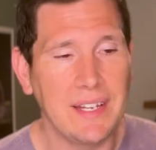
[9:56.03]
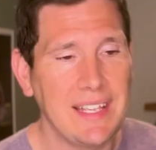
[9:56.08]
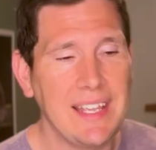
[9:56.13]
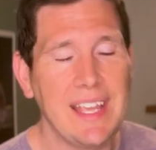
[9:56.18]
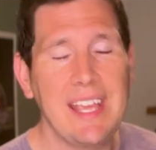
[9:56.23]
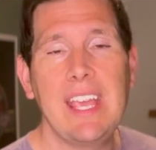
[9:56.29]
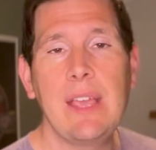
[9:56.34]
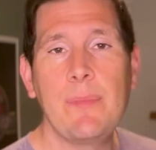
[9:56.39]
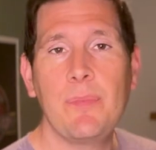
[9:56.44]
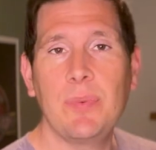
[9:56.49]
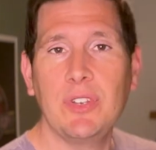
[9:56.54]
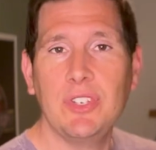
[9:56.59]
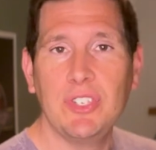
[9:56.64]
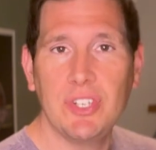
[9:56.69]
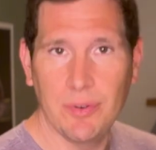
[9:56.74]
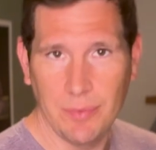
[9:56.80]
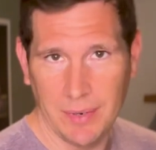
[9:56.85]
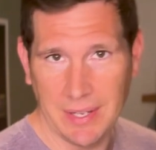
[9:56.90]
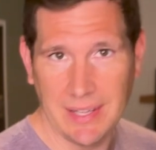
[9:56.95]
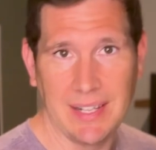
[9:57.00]
keep
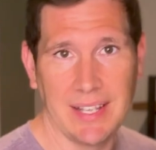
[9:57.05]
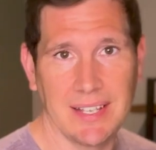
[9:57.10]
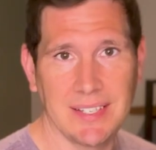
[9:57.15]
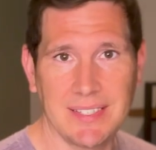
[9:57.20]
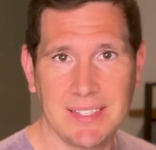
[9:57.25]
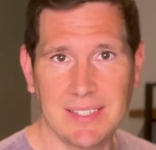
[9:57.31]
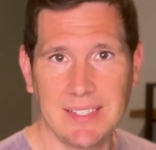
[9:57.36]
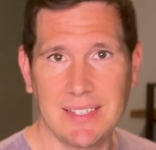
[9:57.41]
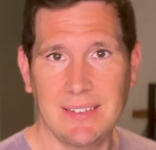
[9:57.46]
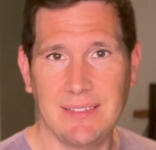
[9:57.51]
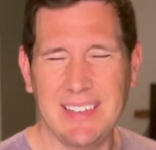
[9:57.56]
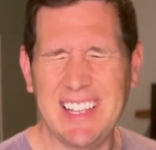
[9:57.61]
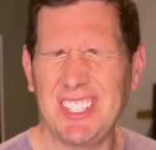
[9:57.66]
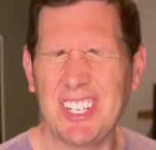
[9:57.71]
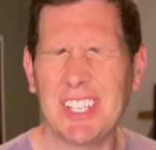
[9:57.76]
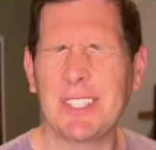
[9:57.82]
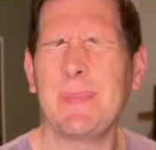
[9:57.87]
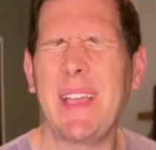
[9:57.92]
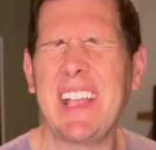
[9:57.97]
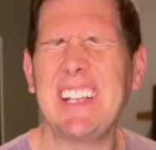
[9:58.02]
doing this. It
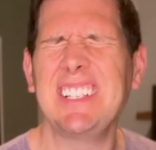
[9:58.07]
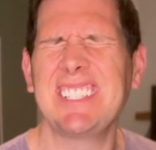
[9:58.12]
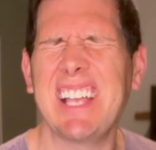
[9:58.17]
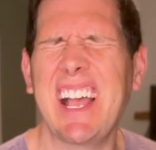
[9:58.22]
just makes